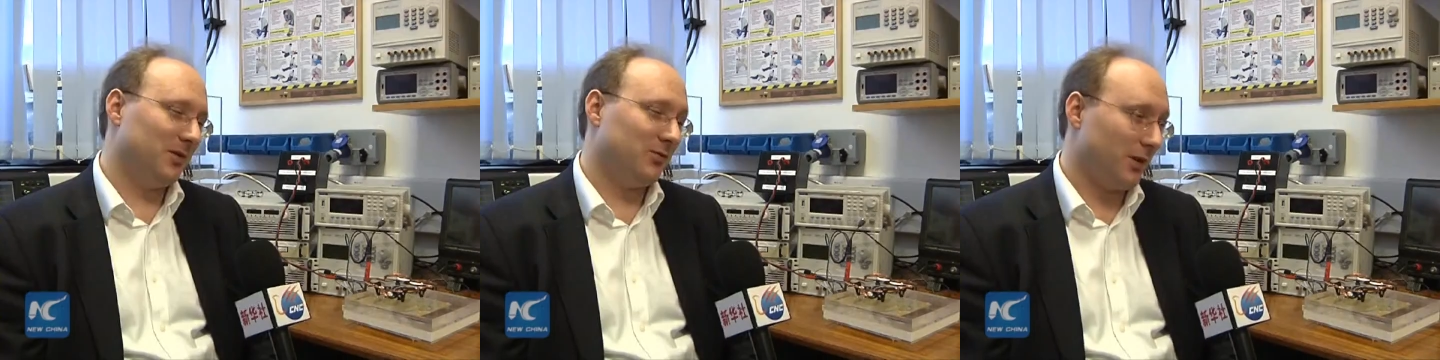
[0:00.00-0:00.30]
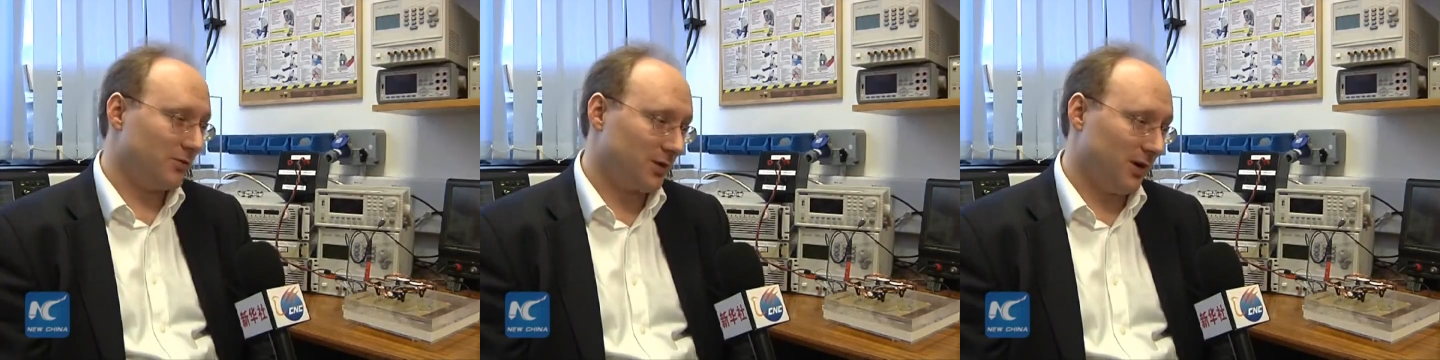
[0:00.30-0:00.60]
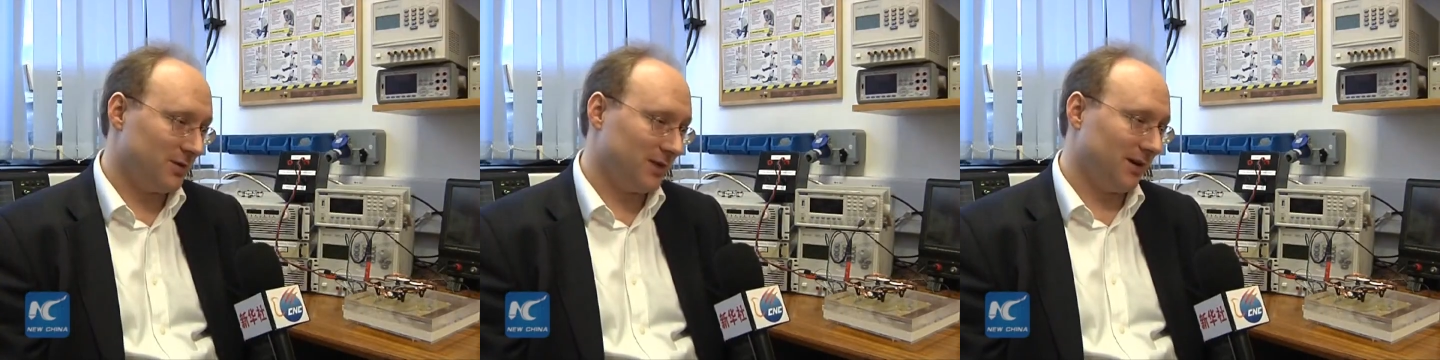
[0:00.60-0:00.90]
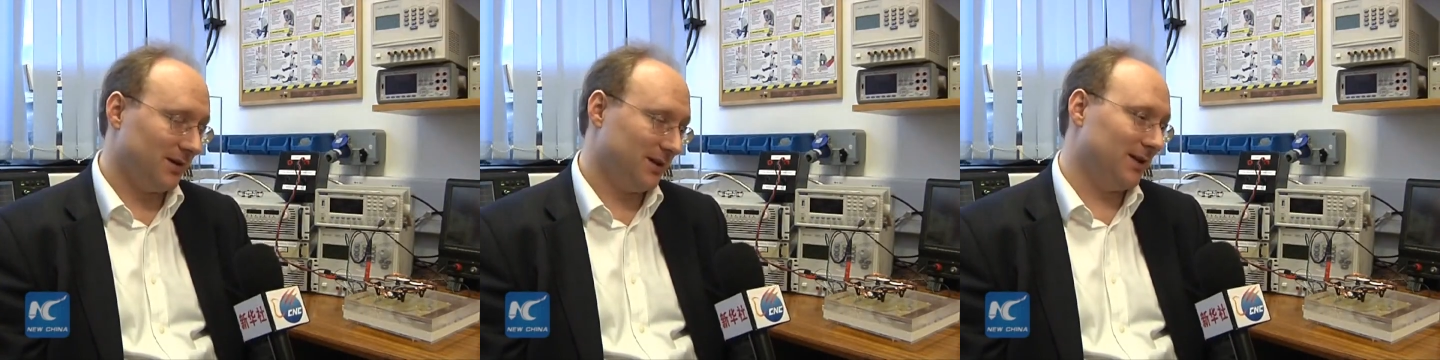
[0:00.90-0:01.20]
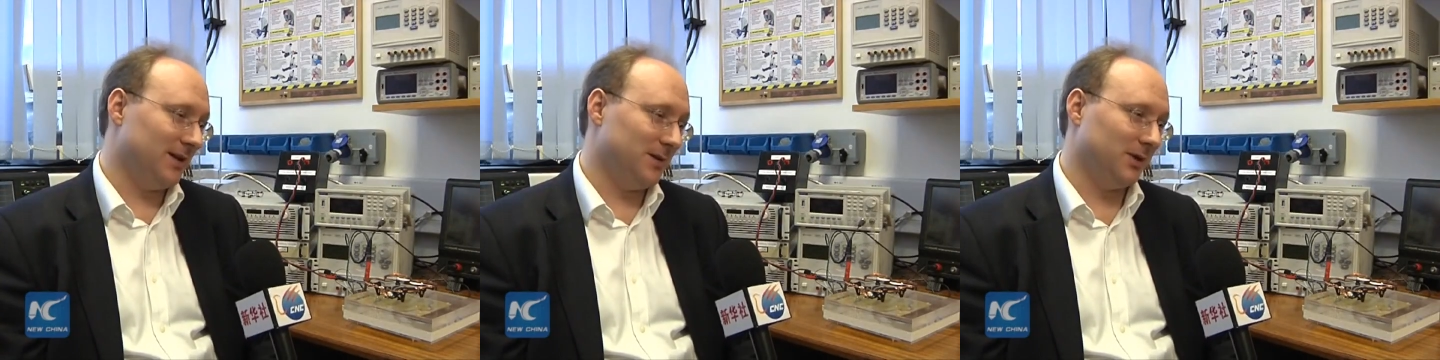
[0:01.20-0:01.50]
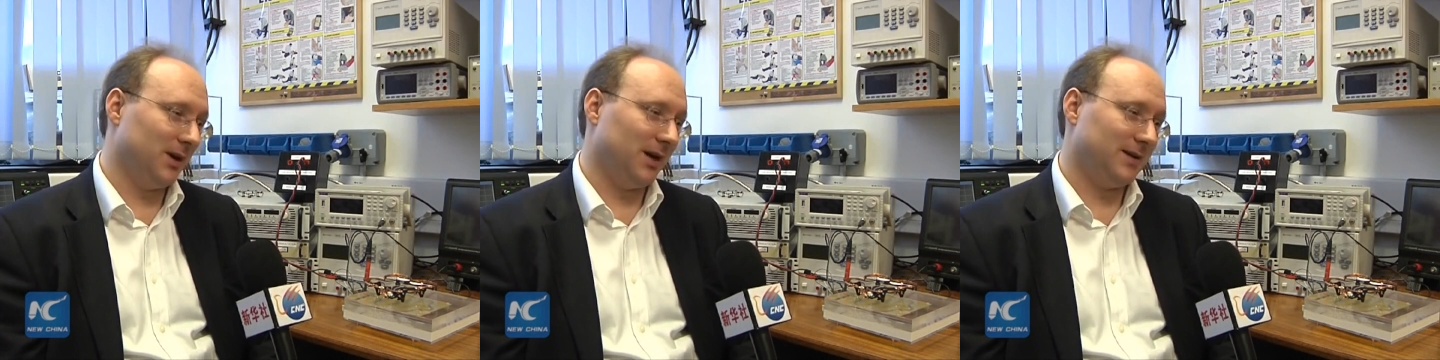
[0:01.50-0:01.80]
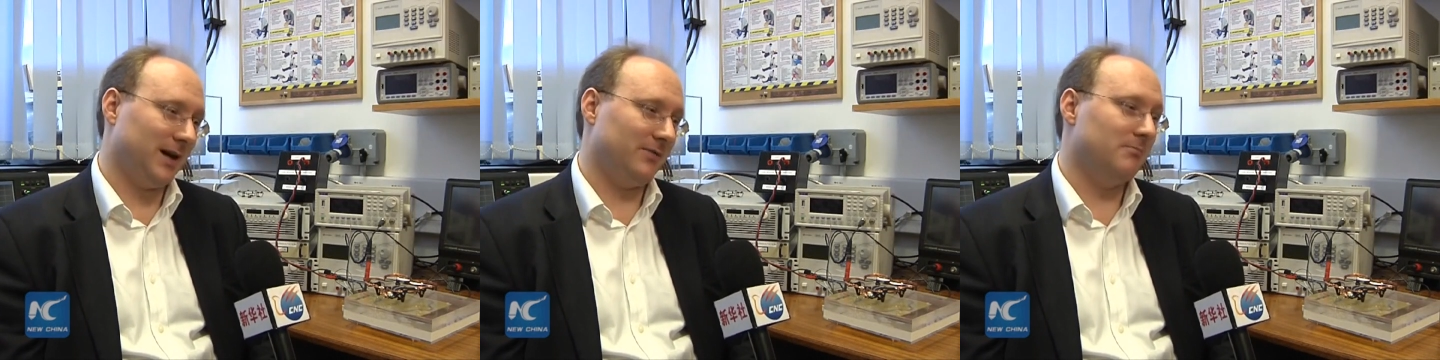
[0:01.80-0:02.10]
With drone charging, ideally, you would like
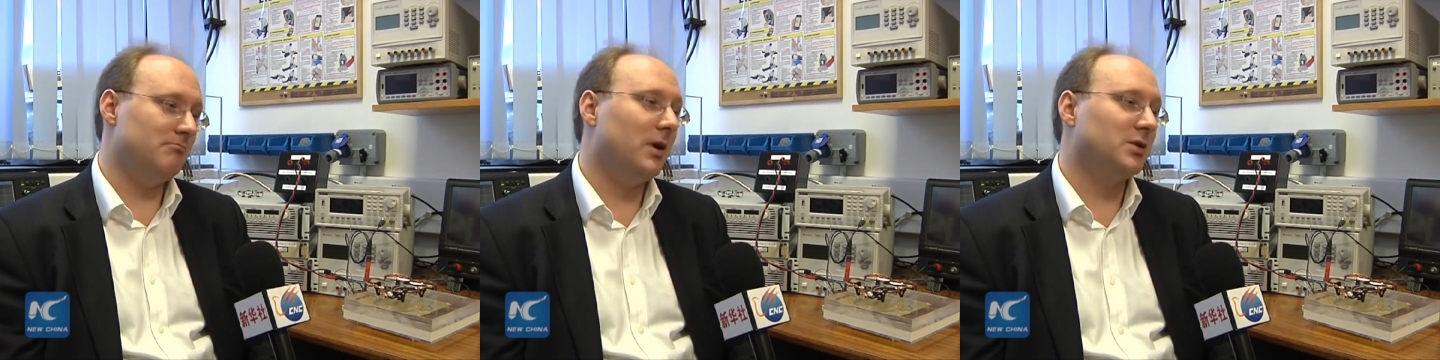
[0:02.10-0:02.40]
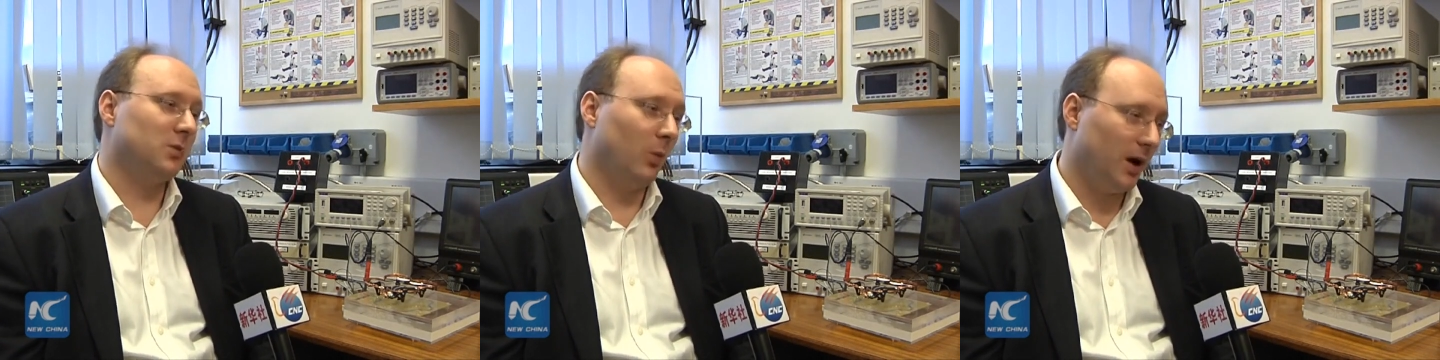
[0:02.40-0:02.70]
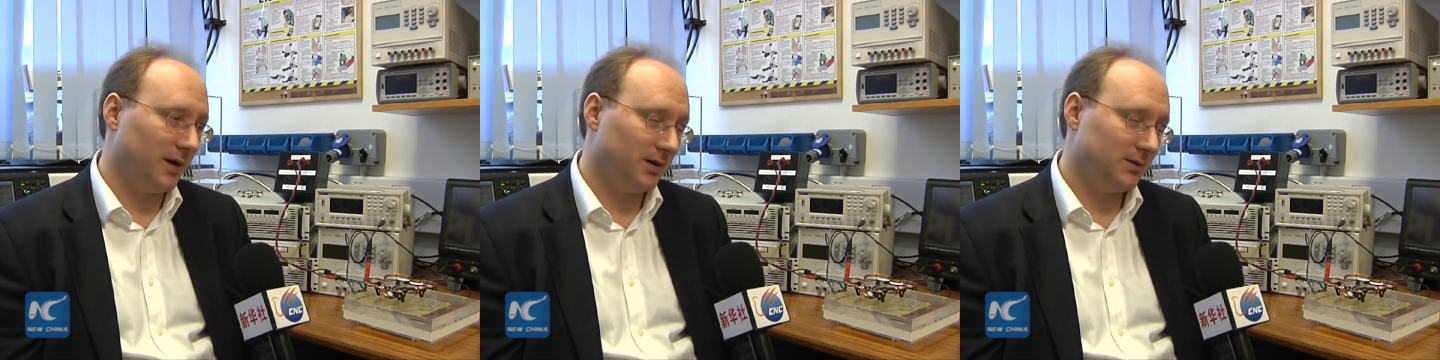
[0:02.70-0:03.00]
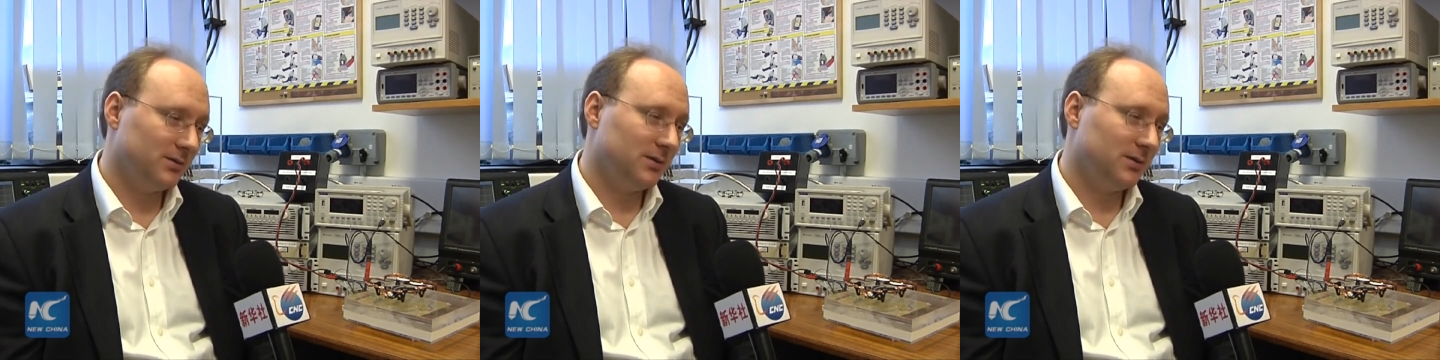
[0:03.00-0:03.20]
to have a much wider